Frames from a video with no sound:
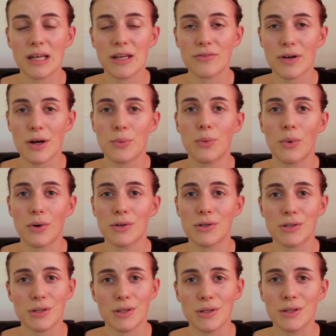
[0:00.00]
if I
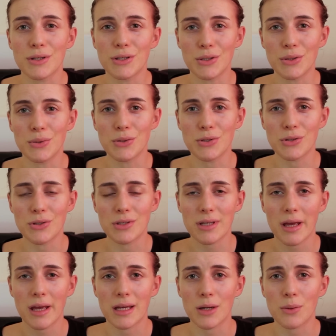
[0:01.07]
want you to
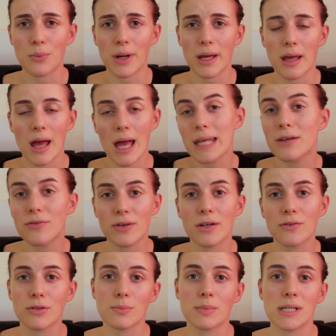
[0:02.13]
take away
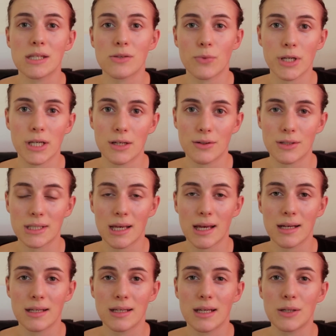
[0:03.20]
anything from this video,
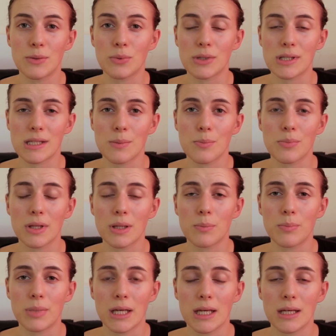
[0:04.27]
then it would
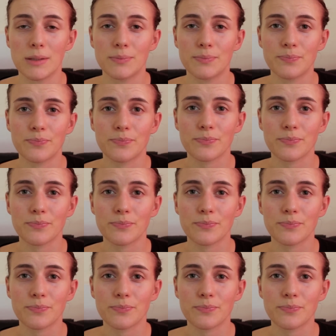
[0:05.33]
simply be